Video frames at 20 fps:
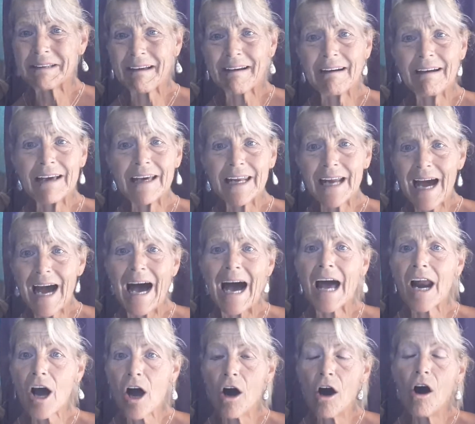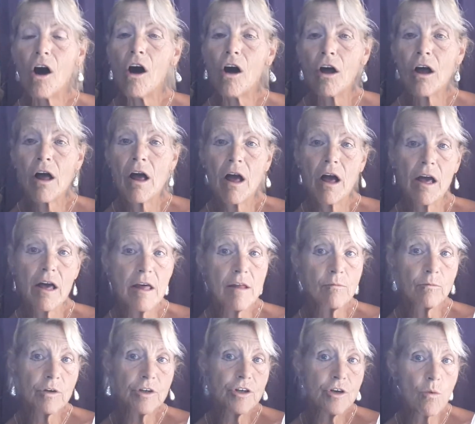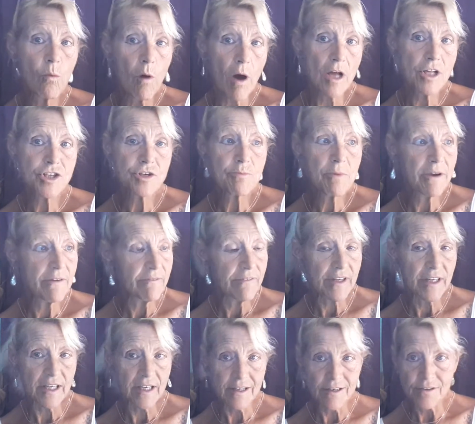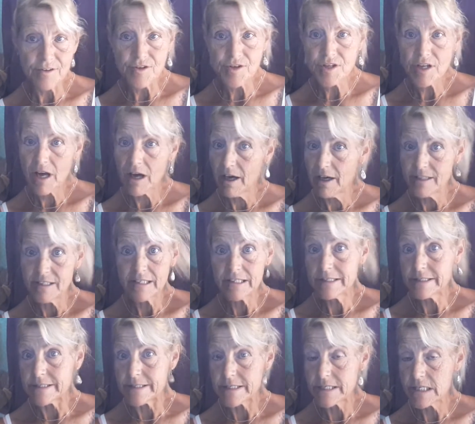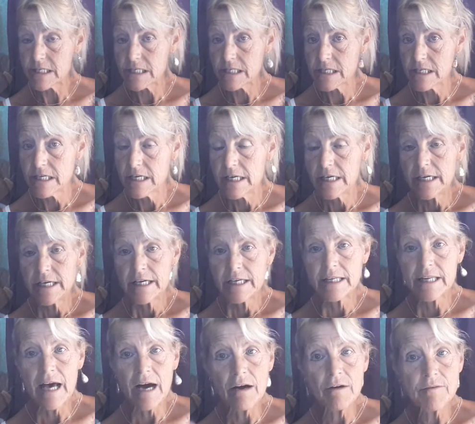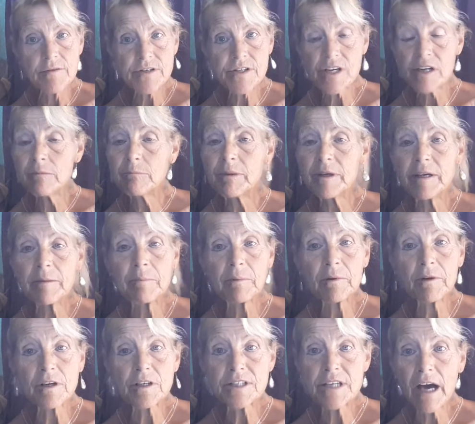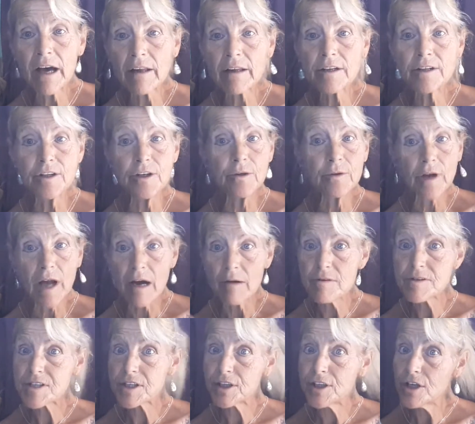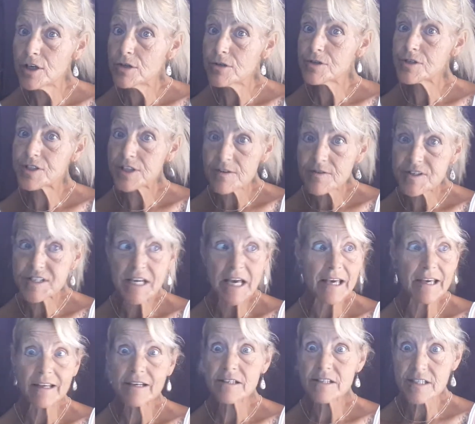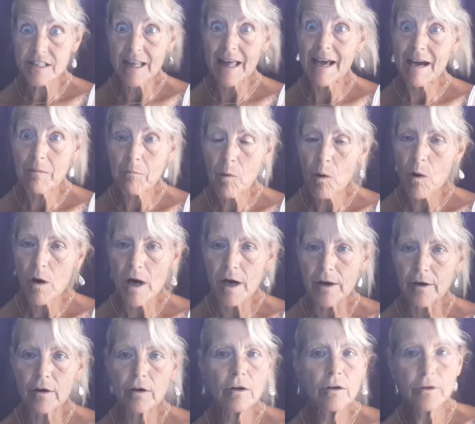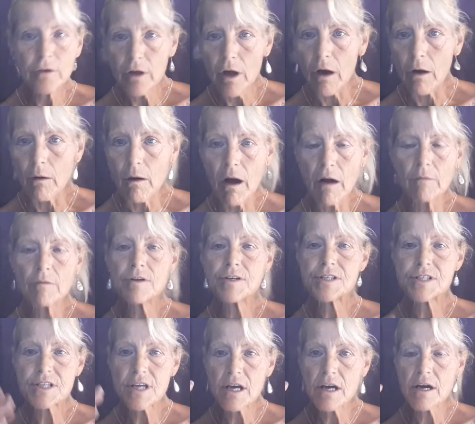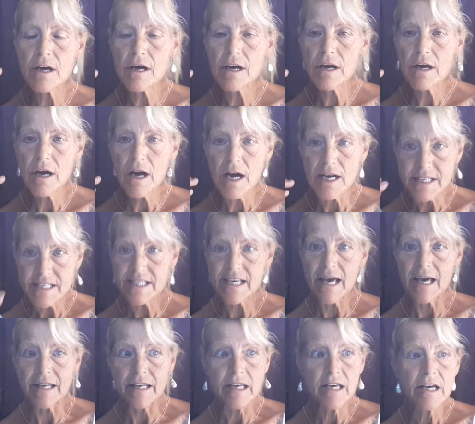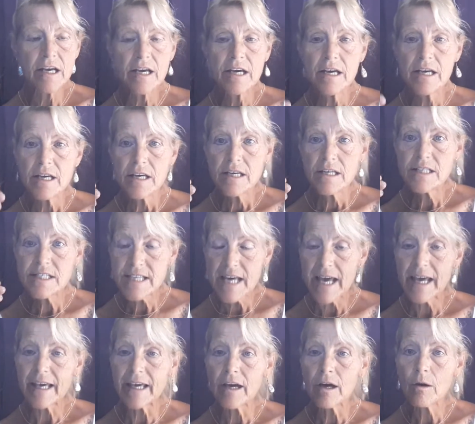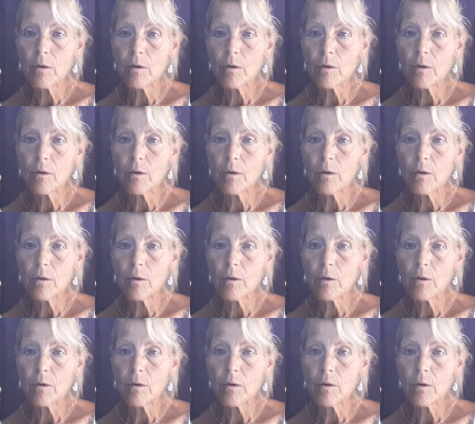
diet at all. And when you watch my videos, I didn't. Now, some people are telling you, and I was accused of saying slam water. No, I said, take